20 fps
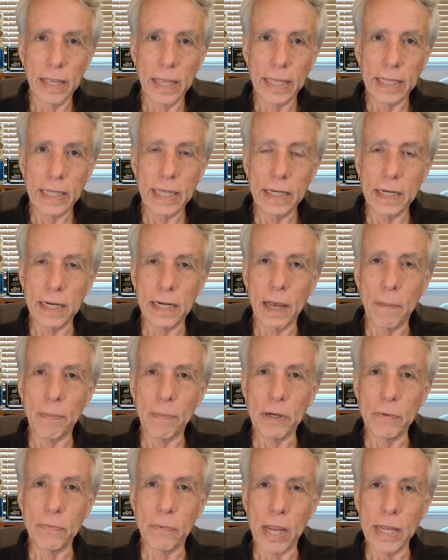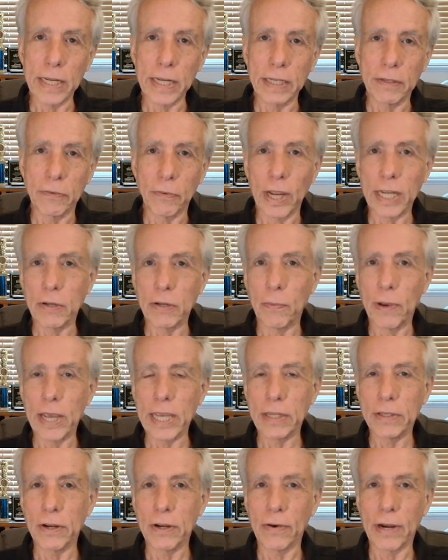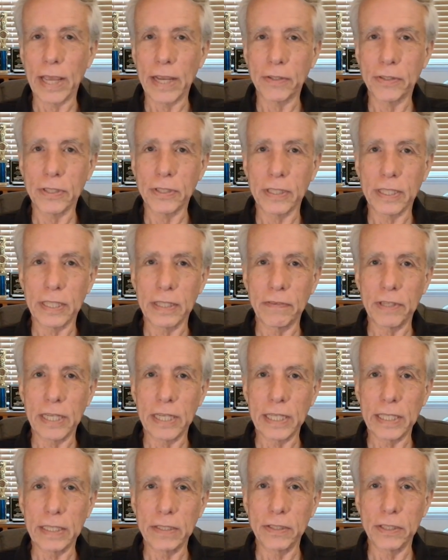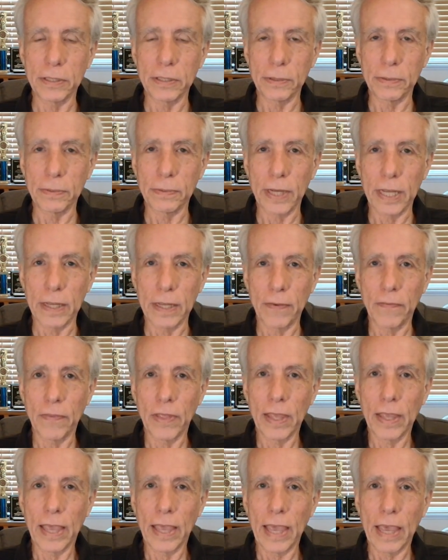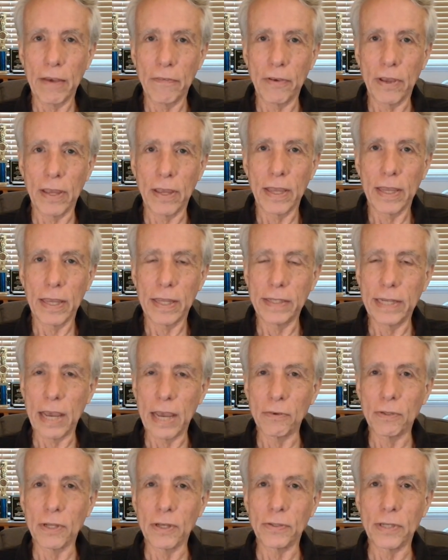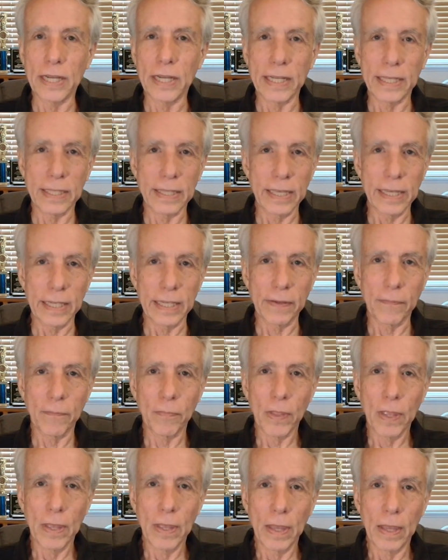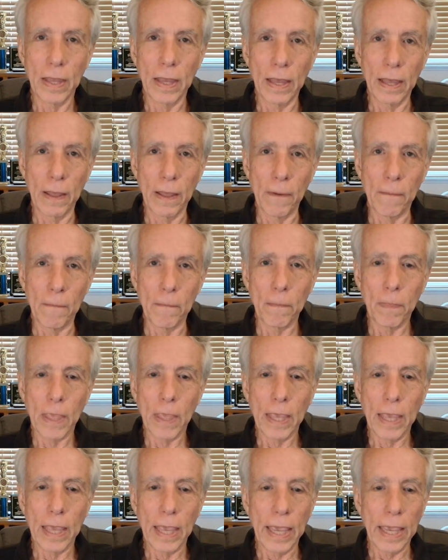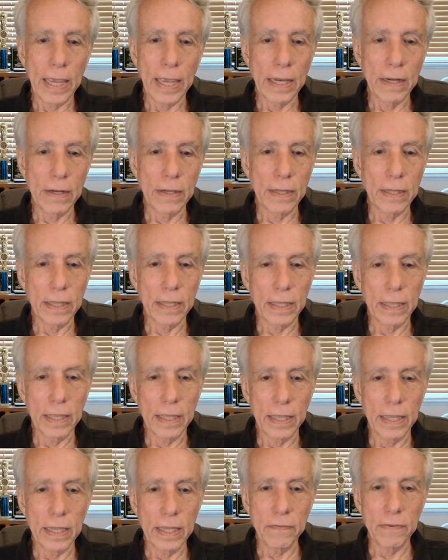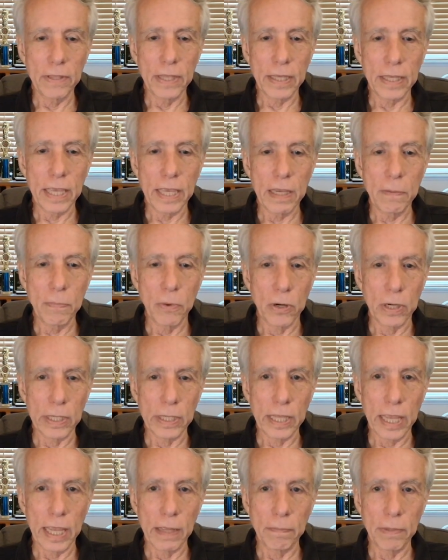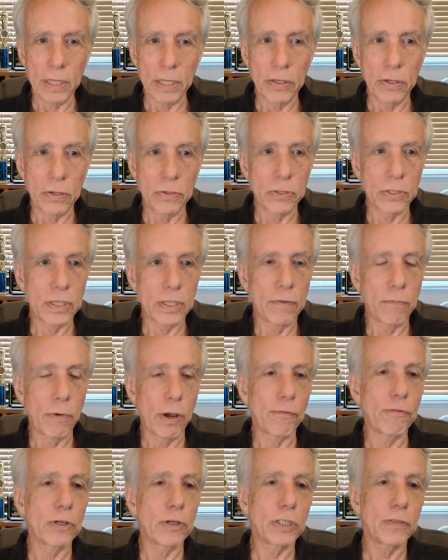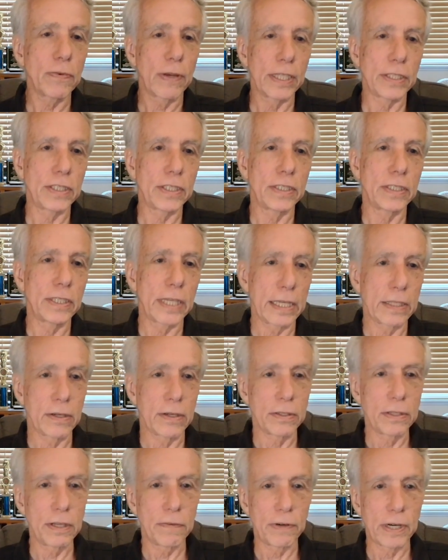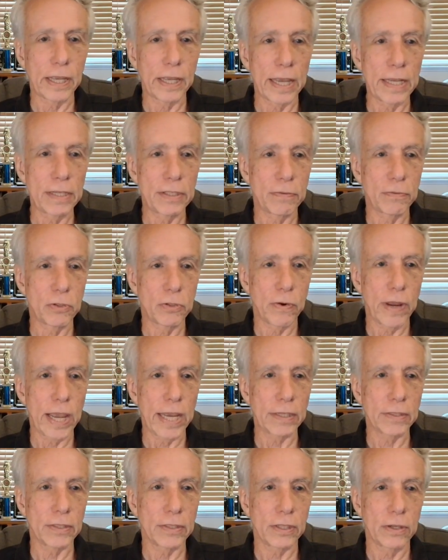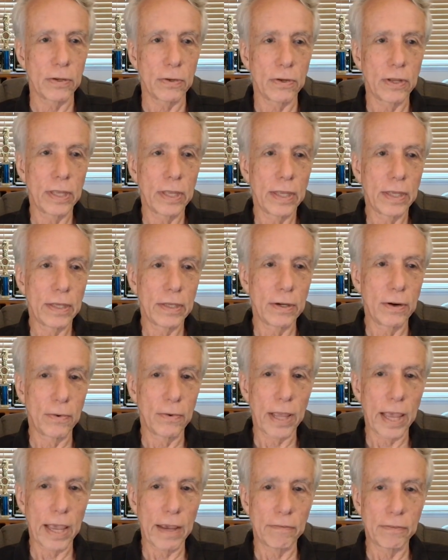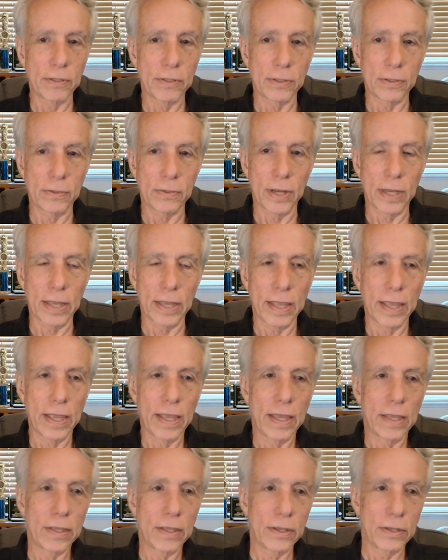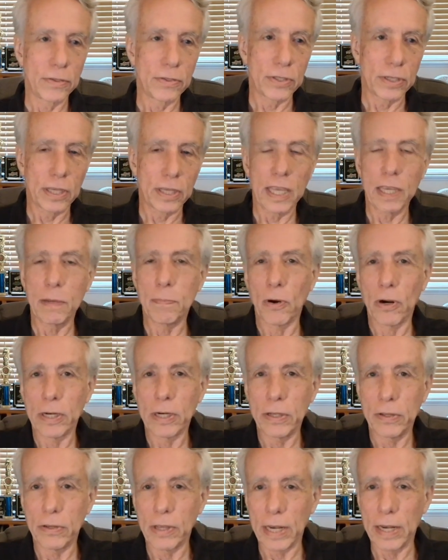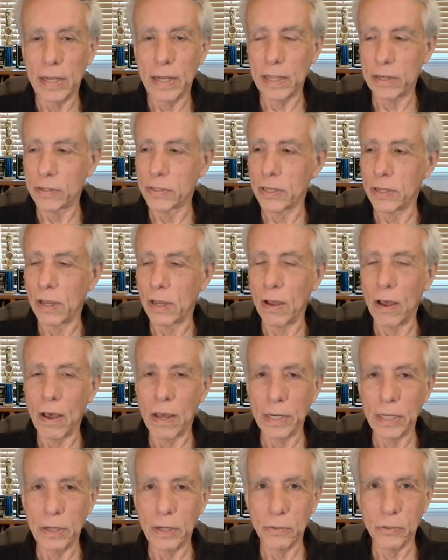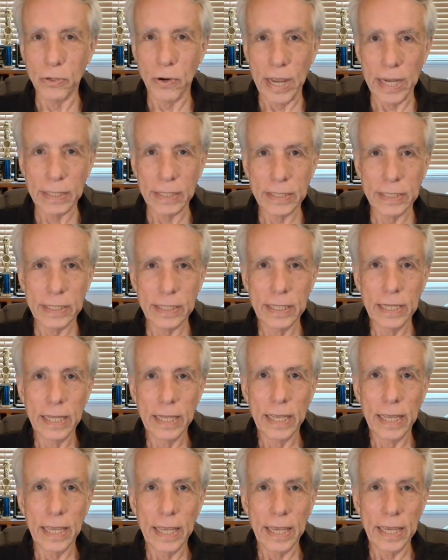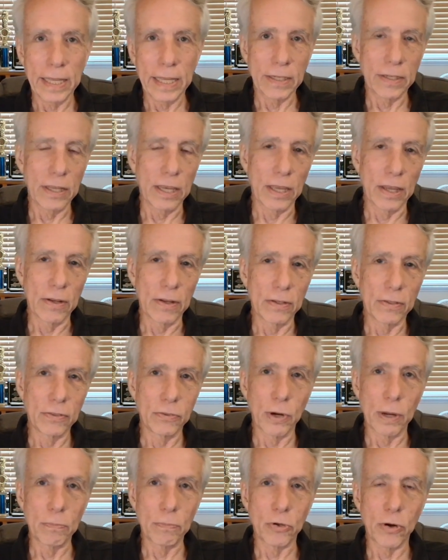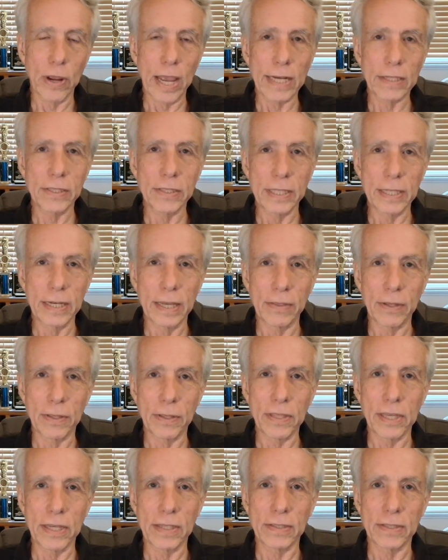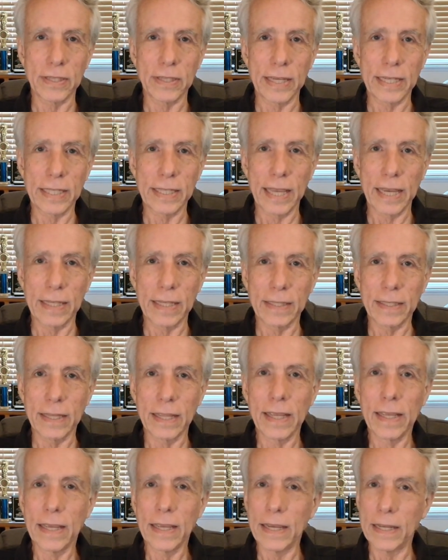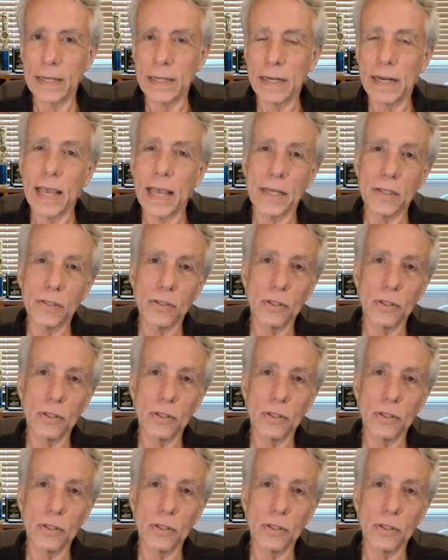it up and running right away. You don't actually even need to download anything. And even the keyboard can be used. Well, first of all, I should say there are different kinds of tracks, so you don't have to use a keyboard. There's audio tracks, and drum tracks and other things like that. And it has